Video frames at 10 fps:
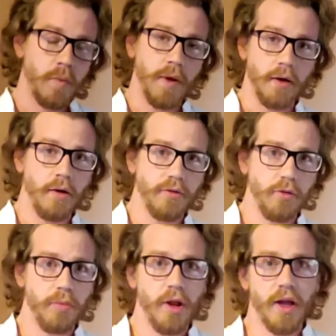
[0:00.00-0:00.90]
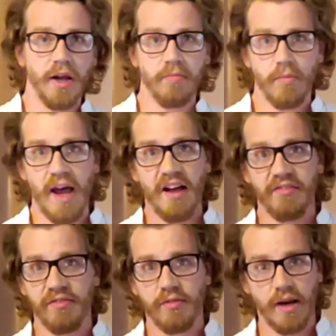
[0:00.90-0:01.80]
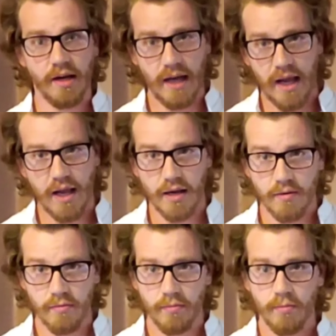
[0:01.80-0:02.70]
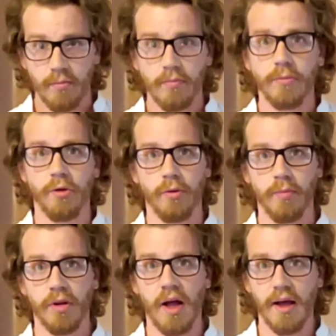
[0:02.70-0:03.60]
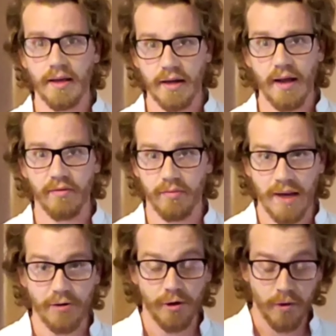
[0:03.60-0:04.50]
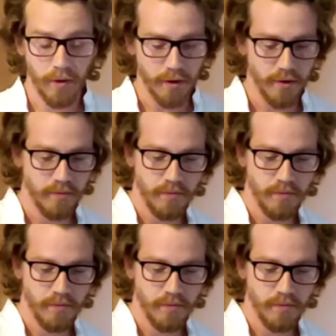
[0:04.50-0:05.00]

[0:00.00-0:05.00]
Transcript: We can also play F and A to imply an F major chord.